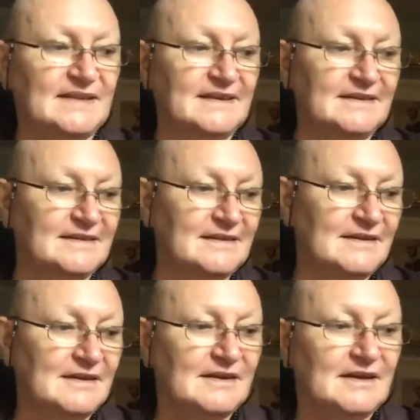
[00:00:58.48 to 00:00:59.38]
Then
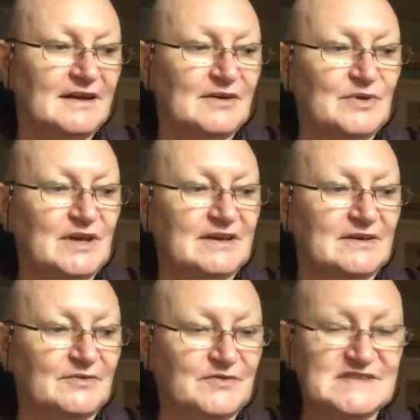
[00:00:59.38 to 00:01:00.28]
we
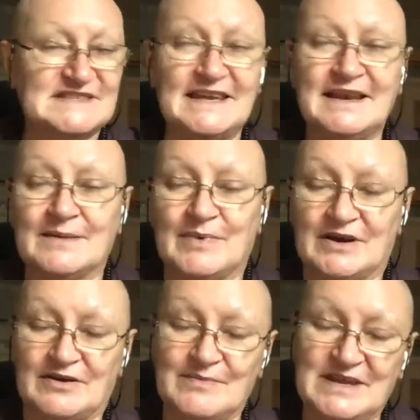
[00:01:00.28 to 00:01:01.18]
have
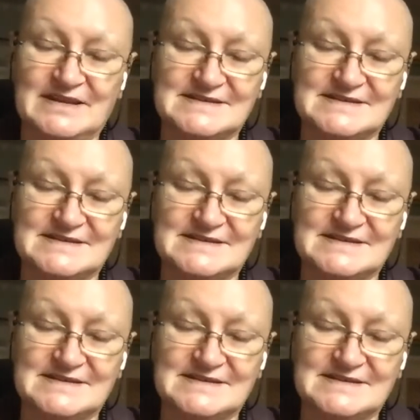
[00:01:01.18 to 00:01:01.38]
Sila-pāramī, the